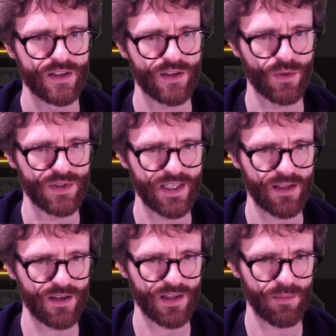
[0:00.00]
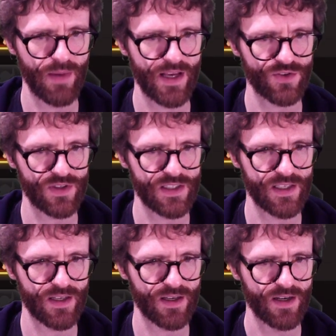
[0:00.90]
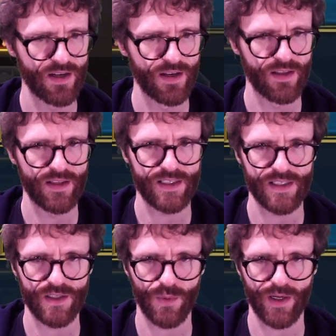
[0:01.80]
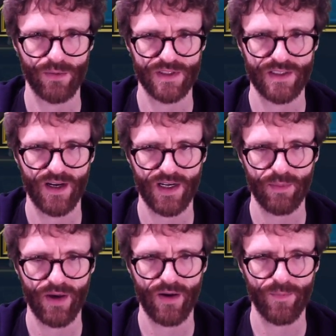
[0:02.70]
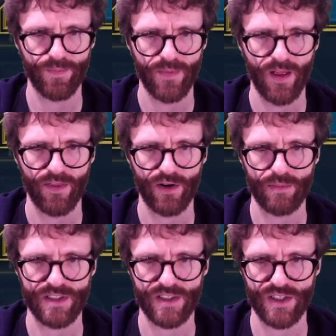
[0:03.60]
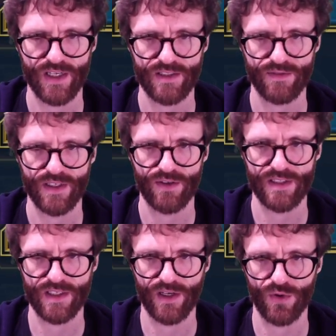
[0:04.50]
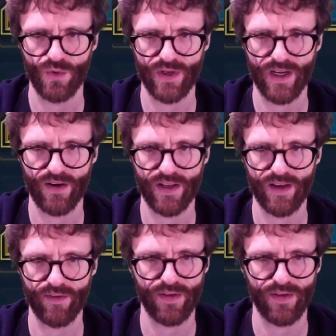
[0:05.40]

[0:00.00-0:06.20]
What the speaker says: So we'll take a look at the masteries here. This is the one I was talking about. 30% chance of decreasing cooldown if